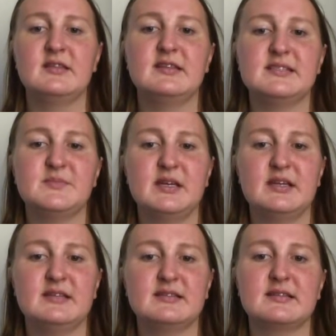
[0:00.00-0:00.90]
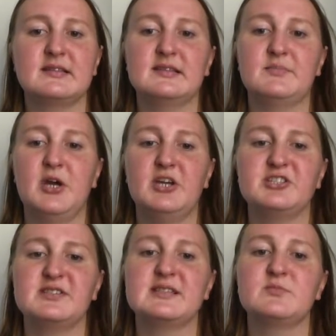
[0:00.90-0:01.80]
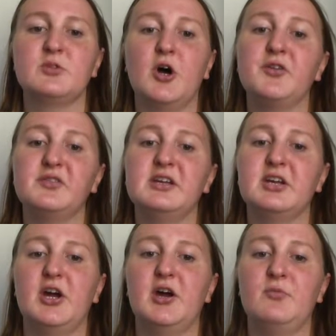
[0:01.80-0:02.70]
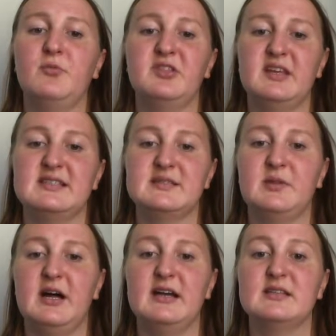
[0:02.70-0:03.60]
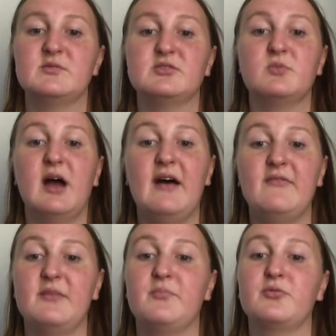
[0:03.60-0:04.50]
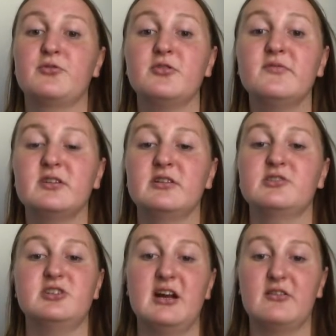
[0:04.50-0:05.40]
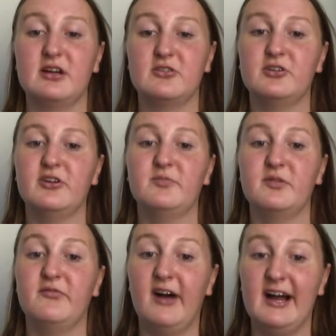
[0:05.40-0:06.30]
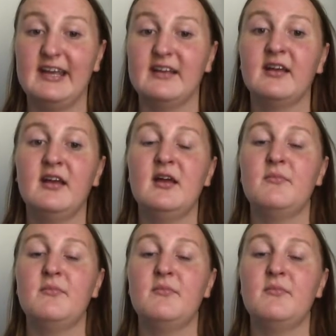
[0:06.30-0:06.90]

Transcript: This means that purchases will only occur with these suppliers which have a proven track record of providing